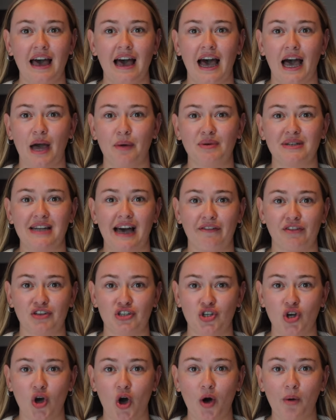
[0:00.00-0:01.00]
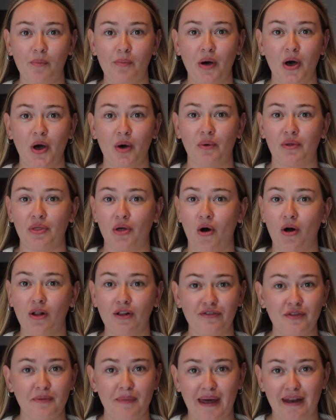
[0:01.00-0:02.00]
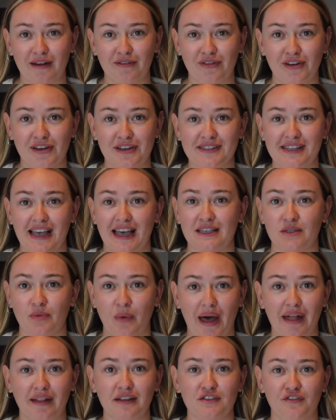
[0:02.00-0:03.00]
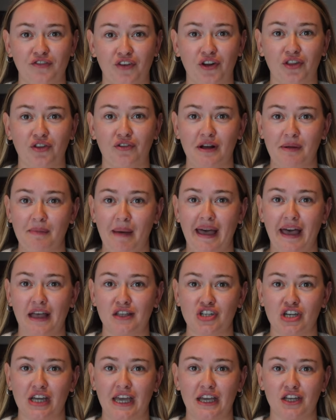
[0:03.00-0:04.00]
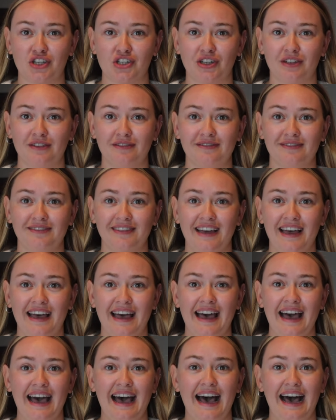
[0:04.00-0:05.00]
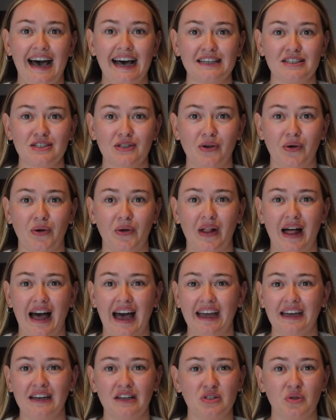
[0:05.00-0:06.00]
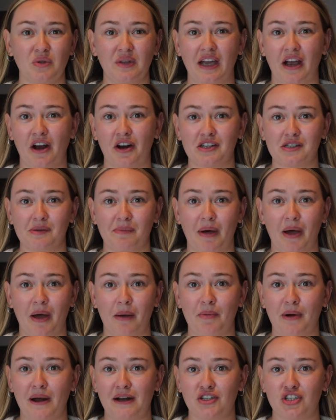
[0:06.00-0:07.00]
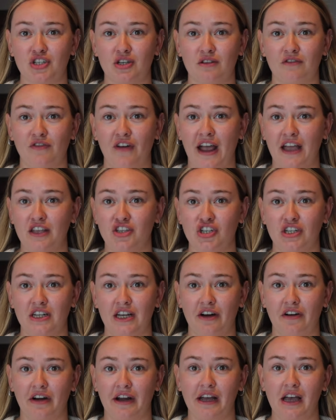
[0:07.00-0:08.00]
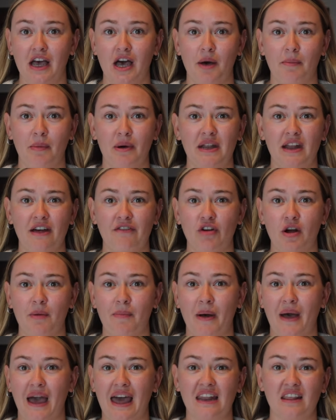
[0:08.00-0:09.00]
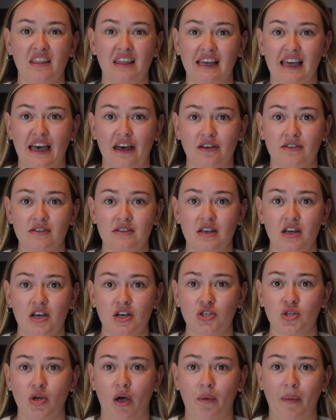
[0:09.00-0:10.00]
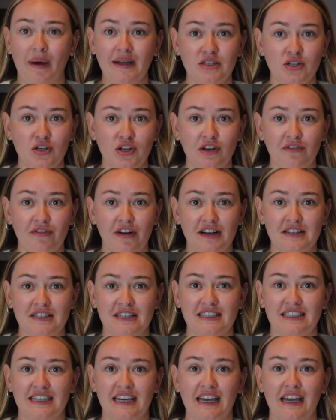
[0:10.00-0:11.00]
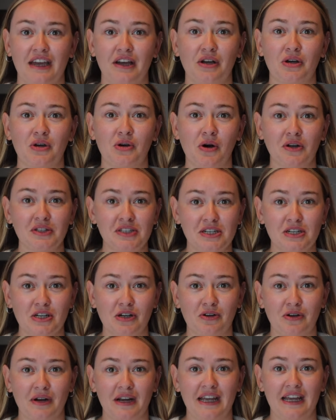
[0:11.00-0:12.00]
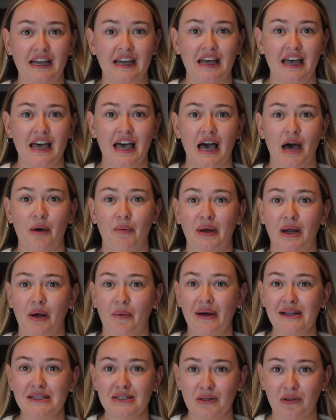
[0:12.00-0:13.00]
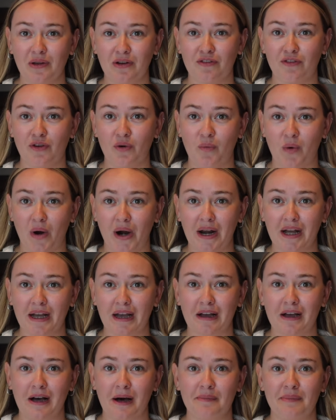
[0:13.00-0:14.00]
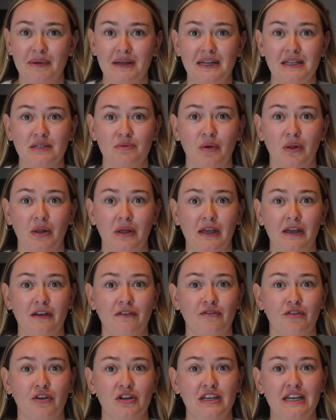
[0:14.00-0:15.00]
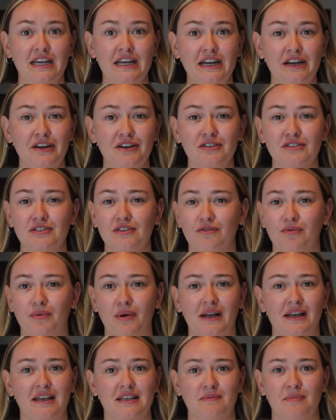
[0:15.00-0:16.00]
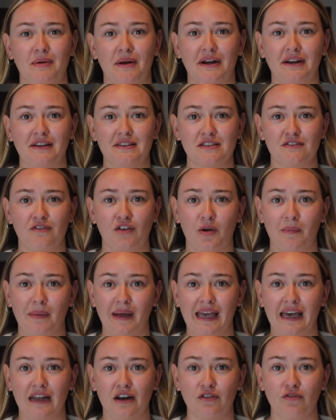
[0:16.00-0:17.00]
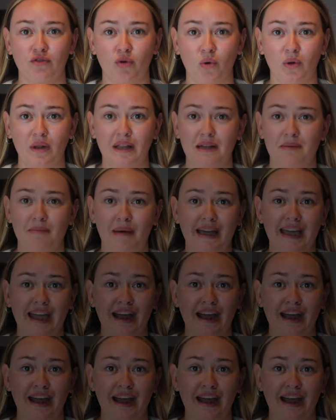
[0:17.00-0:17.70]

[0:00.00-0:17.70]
I would have a job with all of the benefits as well as furthering my education. At school, I had only heard about apprenticeships for engineering, but never about anything else. So I went to university, got a degree, and when I went to look for work, companies were looking for years of work experience for a beginner role in my